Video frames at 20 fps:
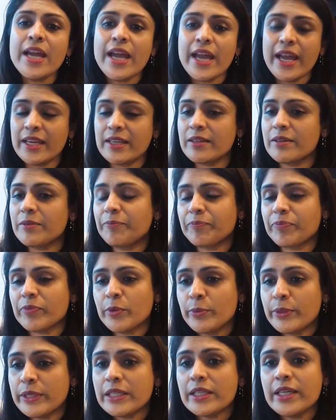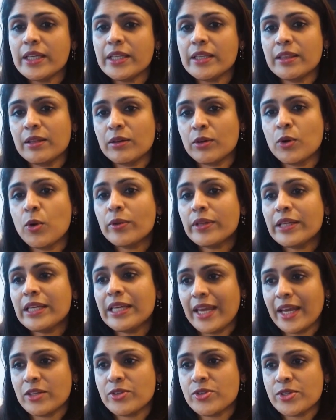And really, colon
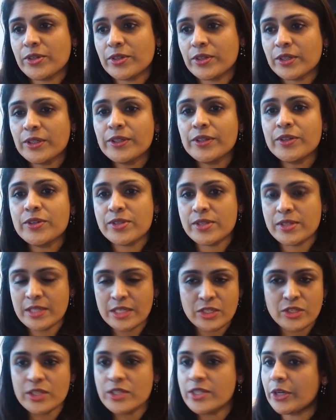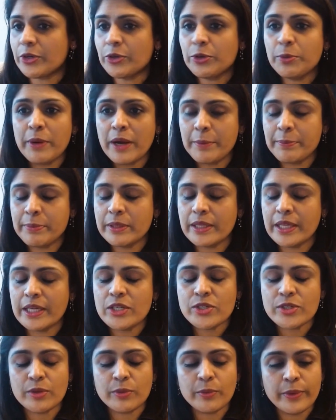cancer occurs in the general
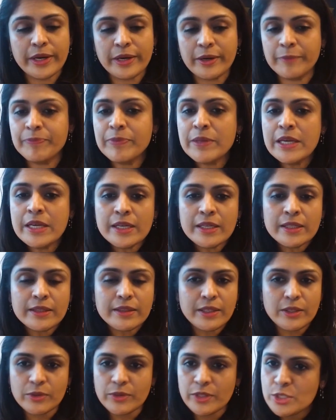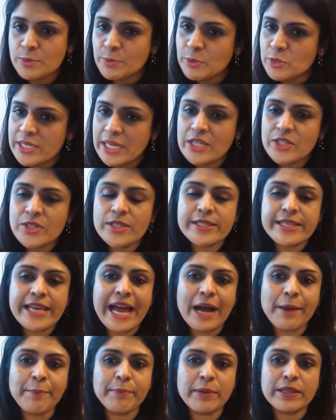population where these mutations
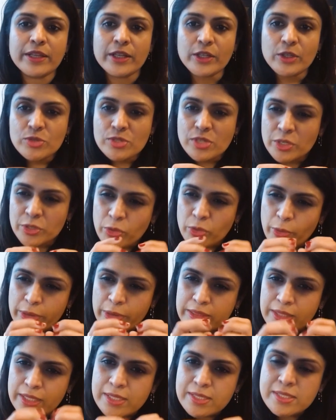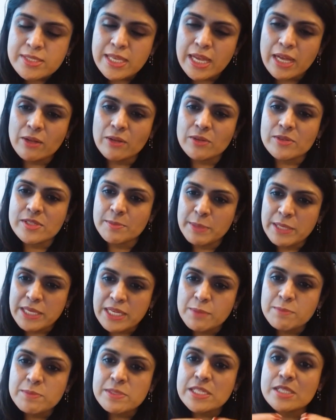happen, then you start growing these cells. It
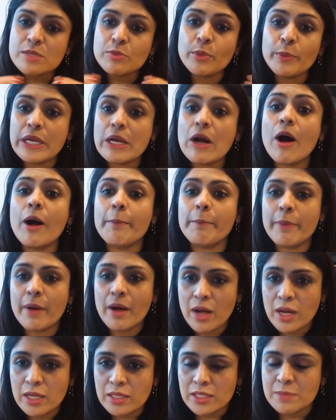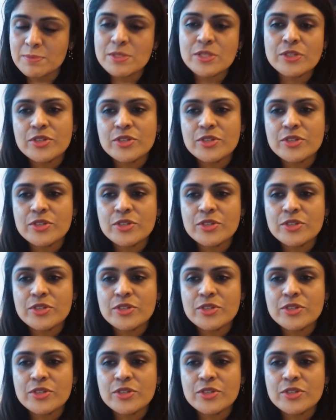becomes these what we call polyps.